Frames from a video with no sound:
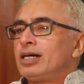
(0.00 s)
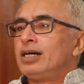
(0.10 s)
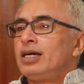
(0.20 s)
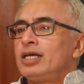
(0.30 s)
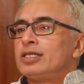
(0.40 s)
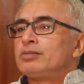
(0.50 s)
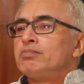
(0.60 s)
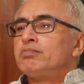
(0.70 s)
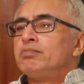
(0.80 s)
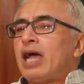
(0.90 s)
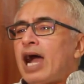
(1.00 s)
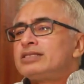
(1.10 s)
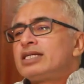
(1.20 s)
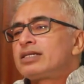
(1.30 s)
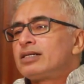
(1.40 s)
and uh,
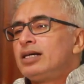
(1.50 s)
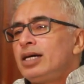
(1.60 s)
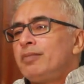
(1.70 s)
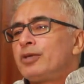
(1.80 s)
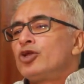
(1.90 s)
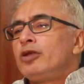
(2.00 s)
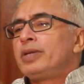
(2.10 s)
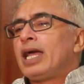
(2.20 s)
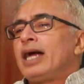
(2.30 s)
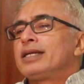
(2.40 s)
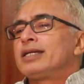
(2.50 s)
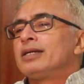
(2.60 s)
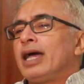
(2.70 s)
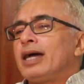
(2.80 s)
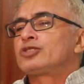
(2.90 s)
I think uh, Madhu Limaye
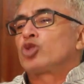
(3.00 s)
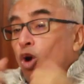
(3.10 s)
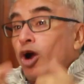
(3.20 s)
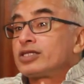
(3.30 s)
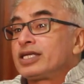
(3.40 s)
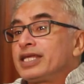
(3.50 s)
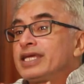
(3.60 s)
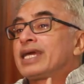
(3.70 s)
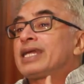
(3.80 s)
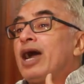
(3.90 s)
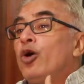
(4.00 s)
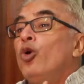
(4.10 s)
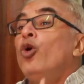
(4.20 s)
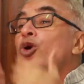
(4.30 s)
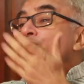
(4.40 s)
had, had thought that he
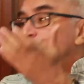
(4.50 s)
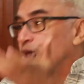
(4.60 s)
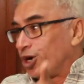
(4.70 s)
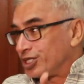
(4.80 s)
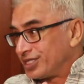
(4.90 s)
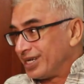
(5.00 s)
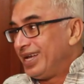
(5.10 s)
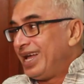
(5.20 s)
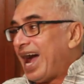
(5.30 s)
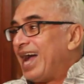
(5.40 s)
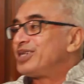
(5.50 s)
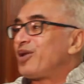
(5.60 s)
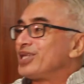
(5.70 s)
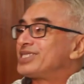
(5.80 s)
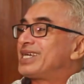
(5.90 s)
can own George
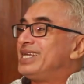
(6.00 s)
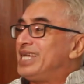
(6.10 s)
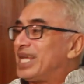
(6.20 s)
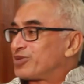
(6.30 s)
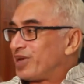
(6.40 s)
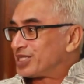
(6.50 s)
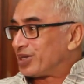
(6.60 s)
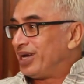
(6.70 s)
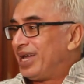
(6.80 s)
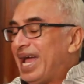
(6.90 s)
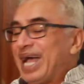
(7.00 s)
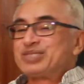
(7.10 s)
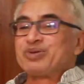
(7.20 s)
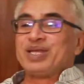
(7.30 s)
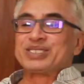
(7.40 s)
ideologically as well as uh,
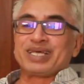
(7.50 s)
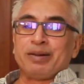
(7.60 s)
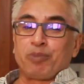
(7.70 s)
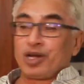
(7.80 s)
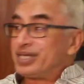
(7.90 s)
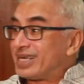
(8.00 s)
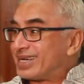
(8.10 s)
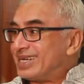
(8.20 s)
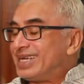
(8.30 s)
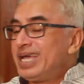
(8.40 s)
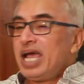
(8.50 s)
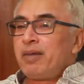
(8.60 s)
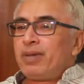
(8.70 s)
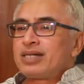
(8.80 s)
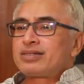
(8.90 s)
as well as uh,
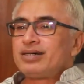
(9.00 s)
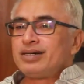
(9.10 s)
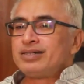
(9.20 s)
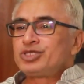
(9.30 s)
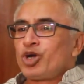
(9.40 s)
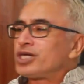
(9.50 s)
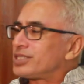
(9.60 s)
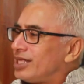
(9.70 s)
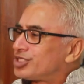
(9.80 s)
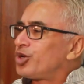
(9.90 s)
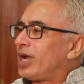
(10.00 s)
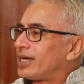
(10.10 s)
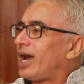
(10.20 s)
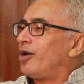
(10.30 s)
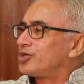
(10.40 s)
politically. But uh, George
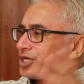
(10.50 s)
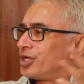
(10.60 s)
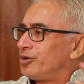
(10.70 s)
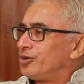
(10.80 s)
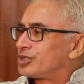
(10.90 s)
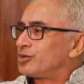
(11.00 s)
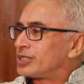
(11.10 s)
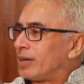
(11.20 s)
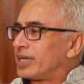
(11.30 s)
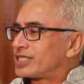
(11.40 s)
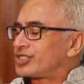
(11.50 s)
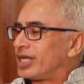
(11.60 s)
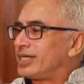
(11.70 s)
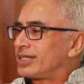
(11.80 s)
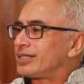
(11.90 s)
also had outgrew to some
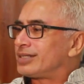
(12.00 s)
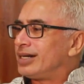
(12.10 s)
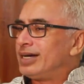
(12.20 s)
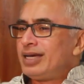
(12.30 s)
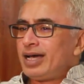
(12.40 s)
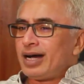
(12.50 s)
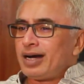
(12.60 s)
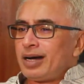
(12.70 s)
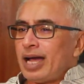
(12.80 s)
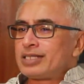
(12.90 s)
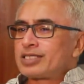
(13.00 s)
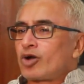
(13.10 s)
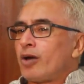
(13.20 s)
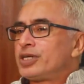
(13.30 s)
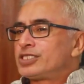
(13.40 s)
extent, and
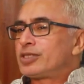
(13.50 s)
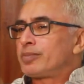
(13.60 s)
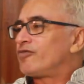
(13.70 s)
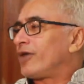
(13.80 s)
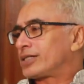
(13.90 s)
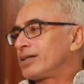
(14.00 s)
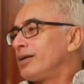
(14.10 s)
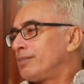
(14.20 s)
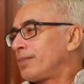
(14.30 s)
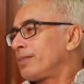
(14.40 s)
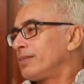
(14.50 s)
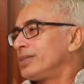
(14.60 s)
and the comradeship, in fact,